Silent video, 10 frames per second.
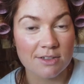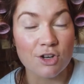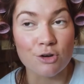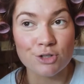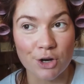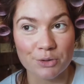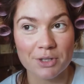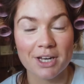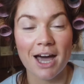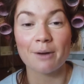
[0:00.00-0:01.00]
No
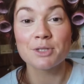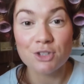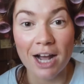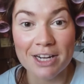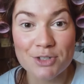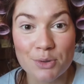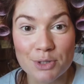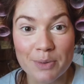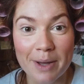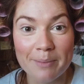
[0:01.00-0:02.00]
joke. I would try to
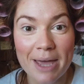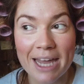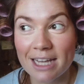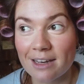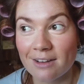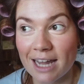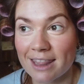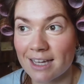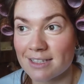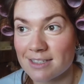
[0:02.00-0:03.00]
talk to him and he'd look
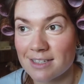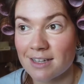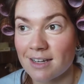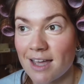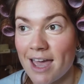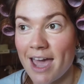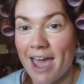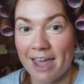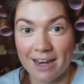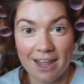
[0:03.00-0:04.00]
like this.
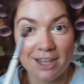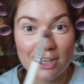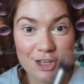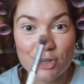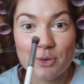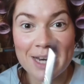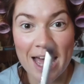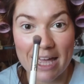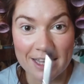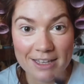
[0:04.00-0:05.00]
And you and
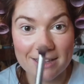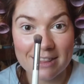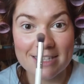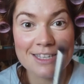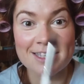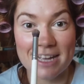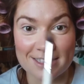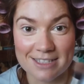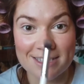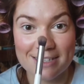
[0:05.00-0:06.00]
I, this is
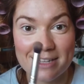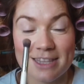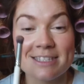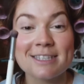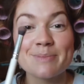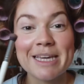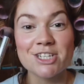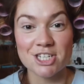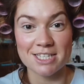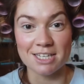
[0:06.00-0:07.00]
us. This is me
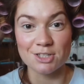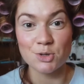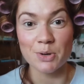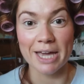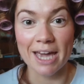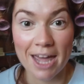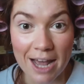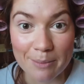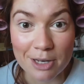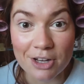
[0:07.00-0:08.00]
and Jesse talking, and
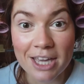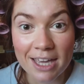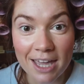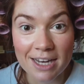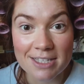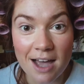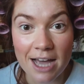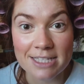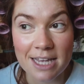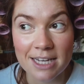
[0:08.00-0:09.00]
I'm looking at his
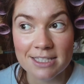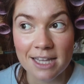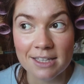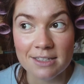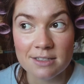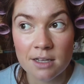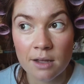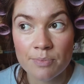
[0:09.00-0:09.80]
eyes and he's like this.